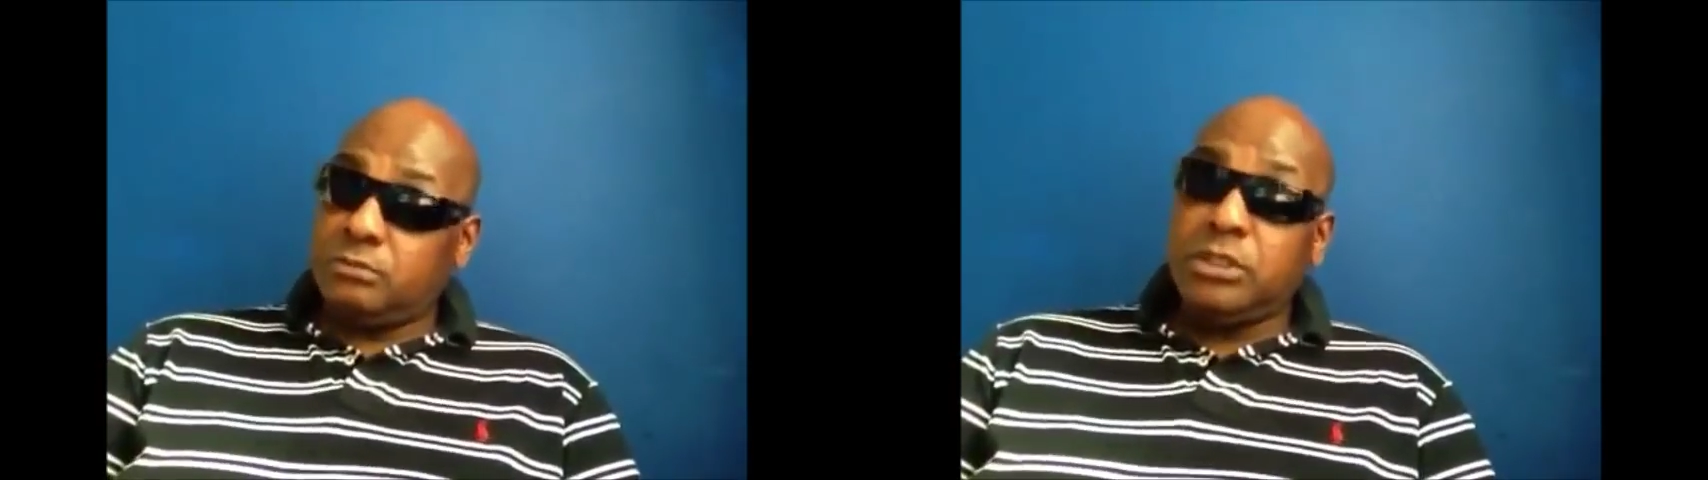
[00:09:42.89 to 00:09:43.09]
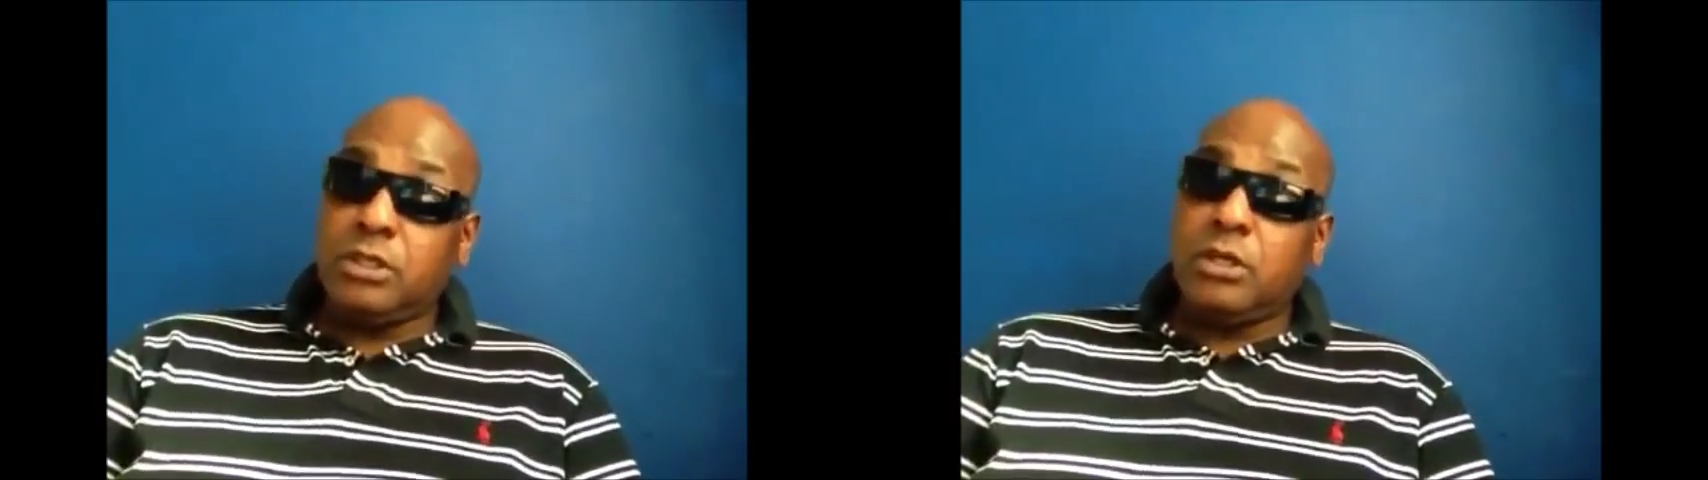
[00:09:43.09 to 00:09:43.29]

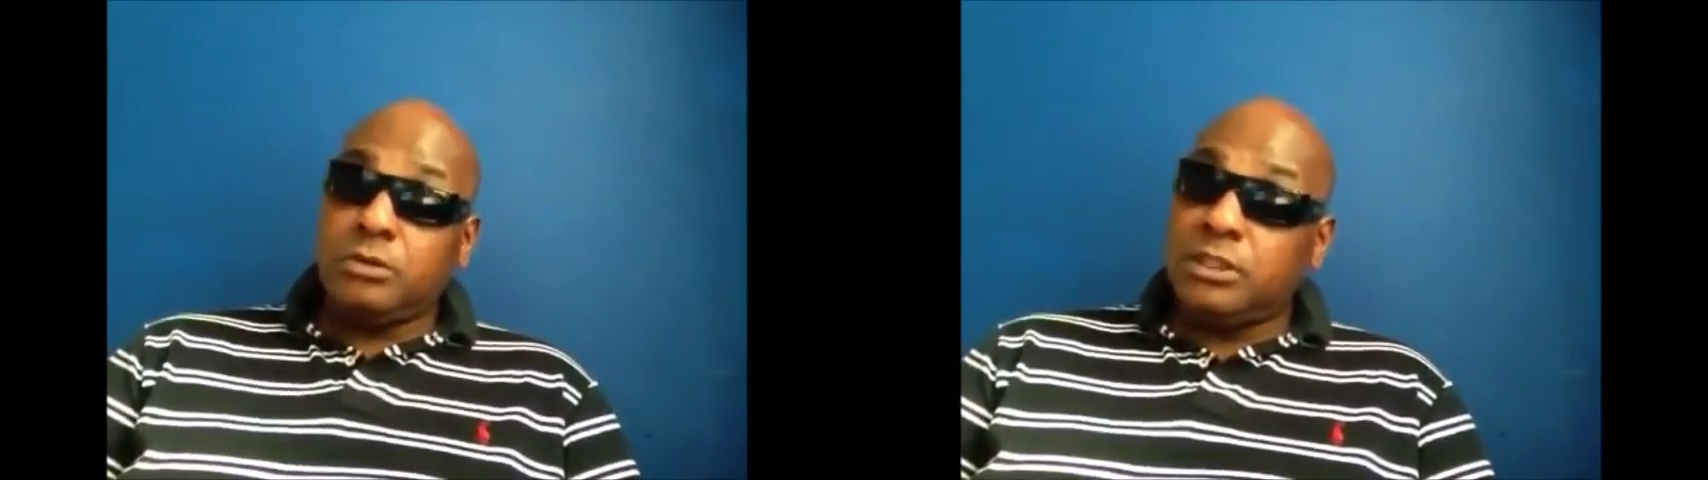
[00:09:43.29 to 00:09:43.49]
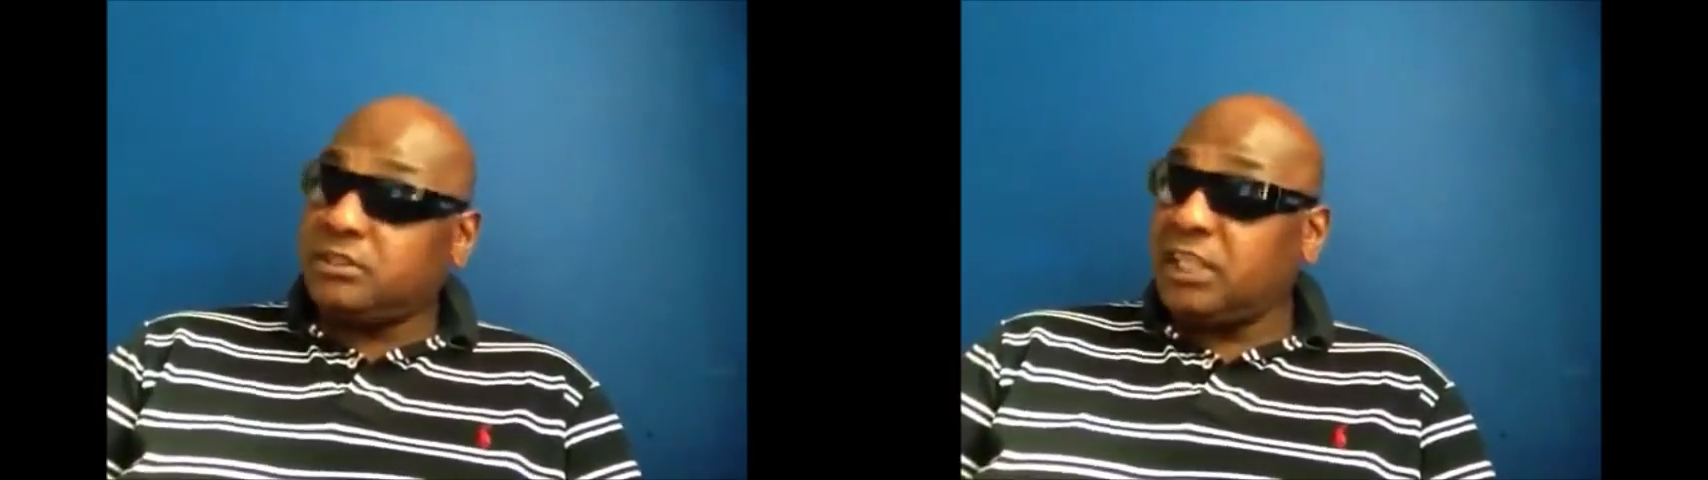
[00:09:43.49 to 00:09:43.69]
you know,
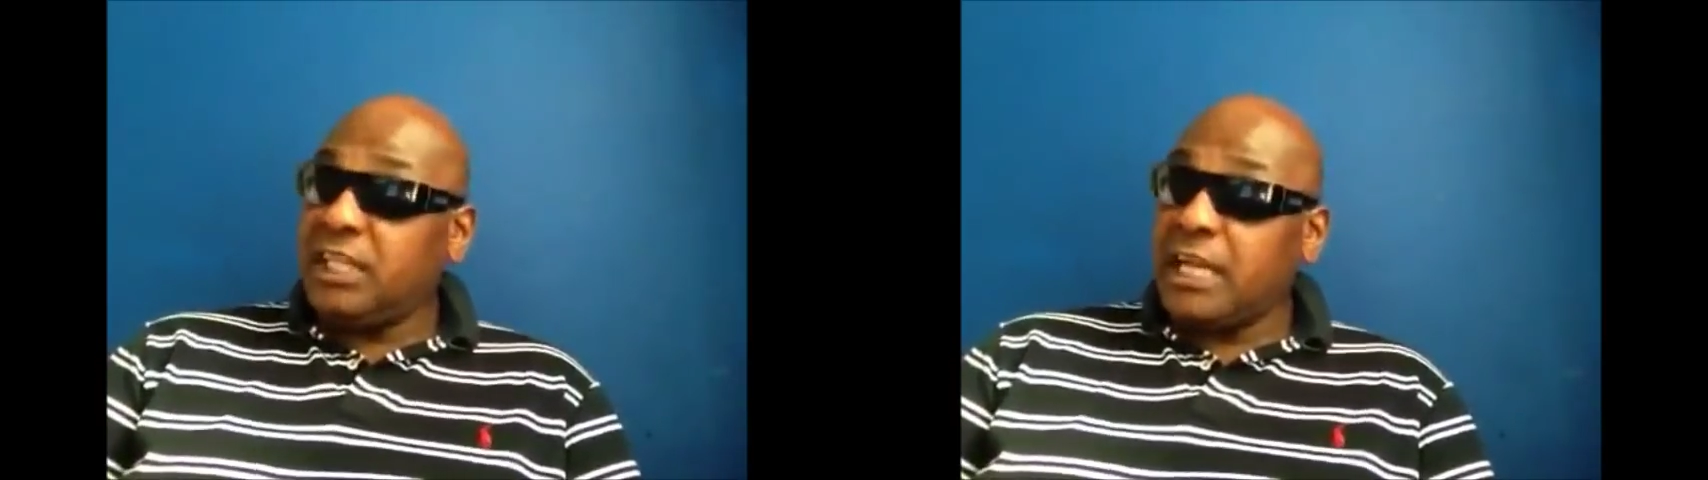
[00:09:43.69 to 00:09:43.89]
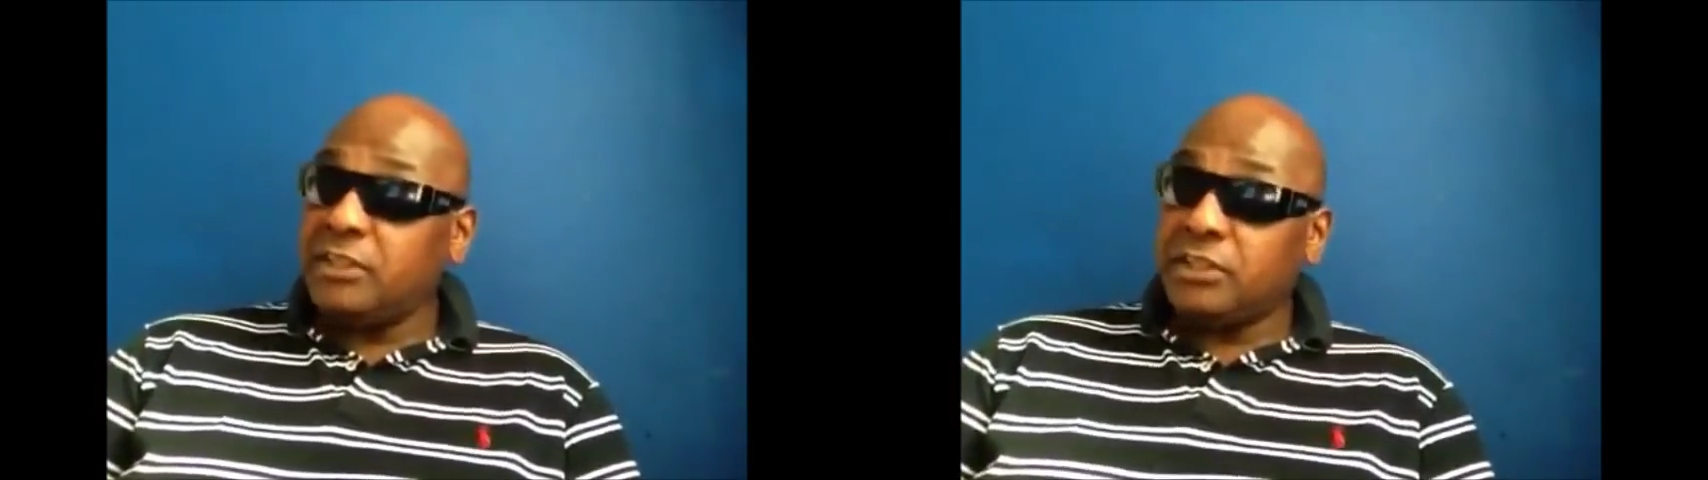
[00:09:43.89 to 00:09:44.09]
he's a
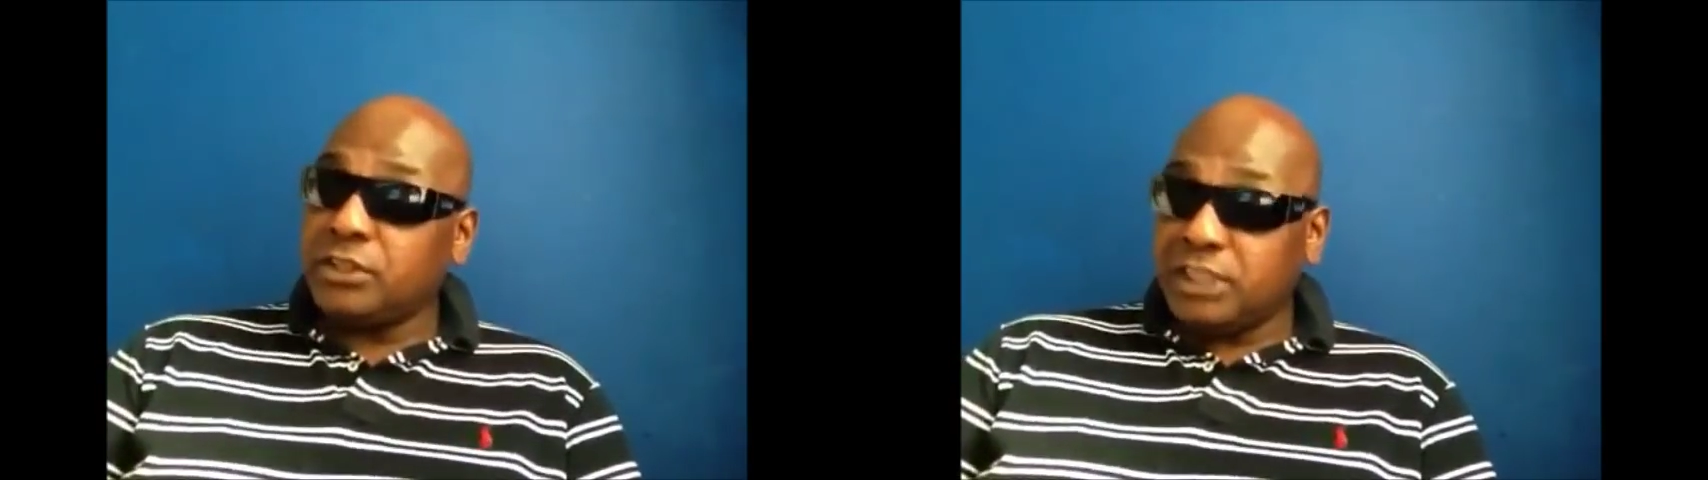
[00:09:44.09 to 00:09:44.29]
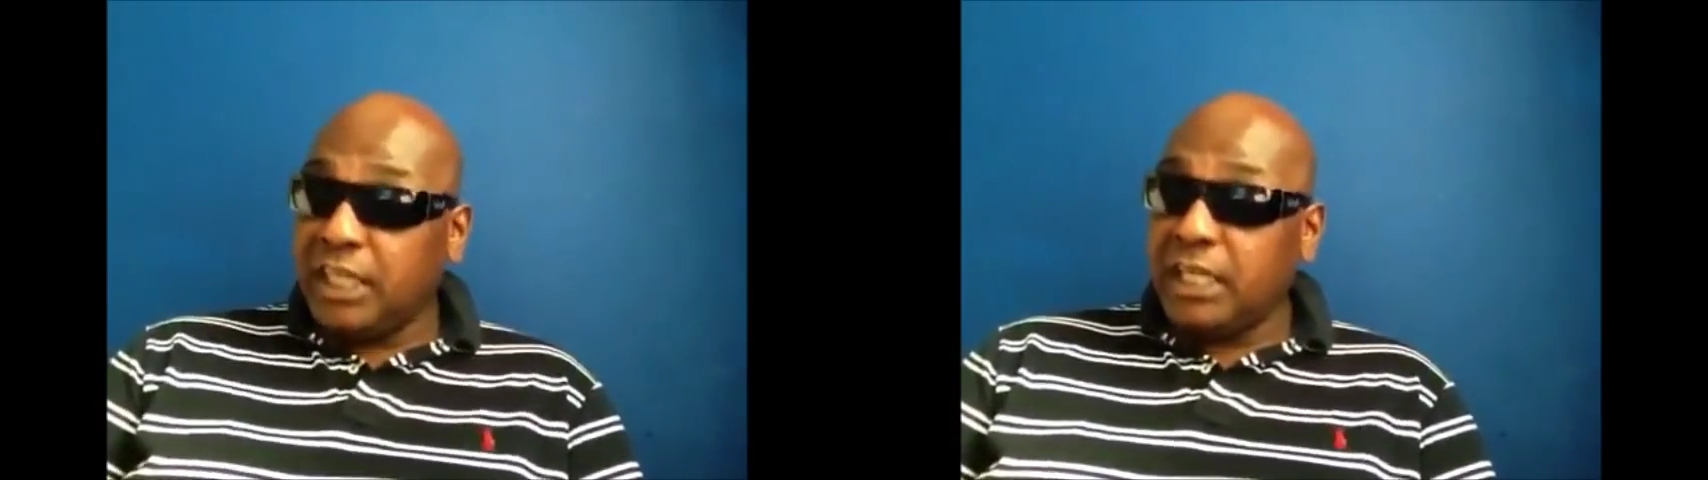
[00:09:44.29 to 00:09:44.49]
teenager,
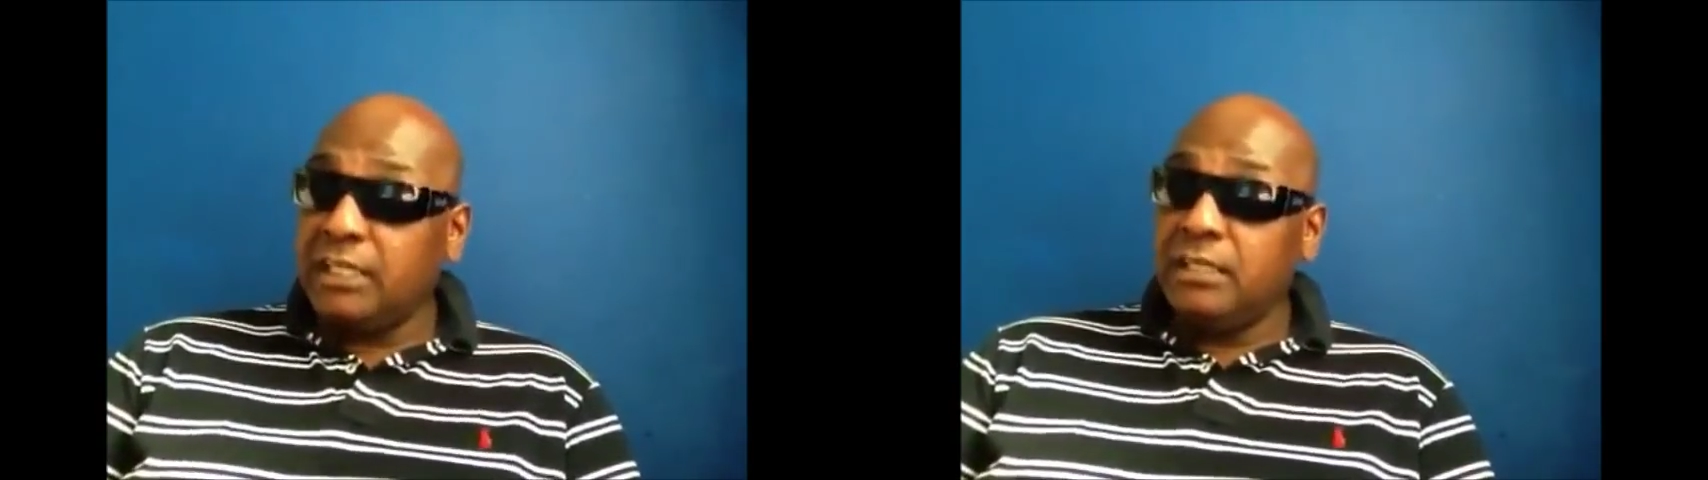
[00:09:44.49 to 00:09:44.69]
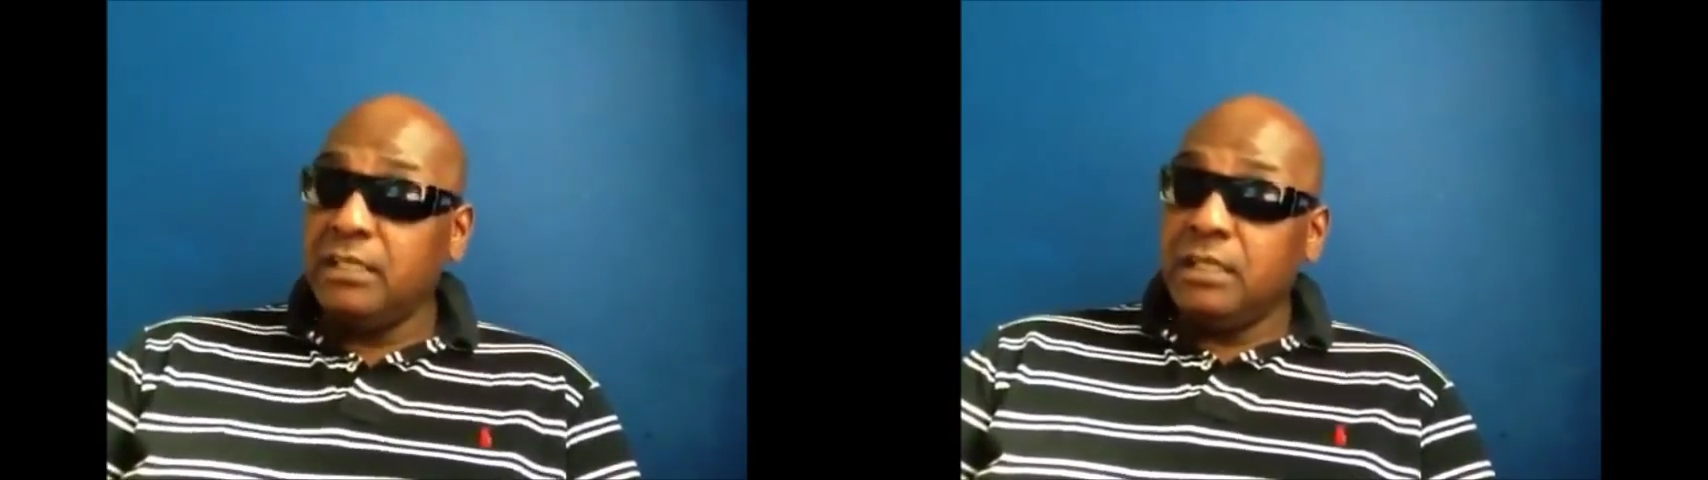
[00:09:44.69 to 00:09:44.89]
kid.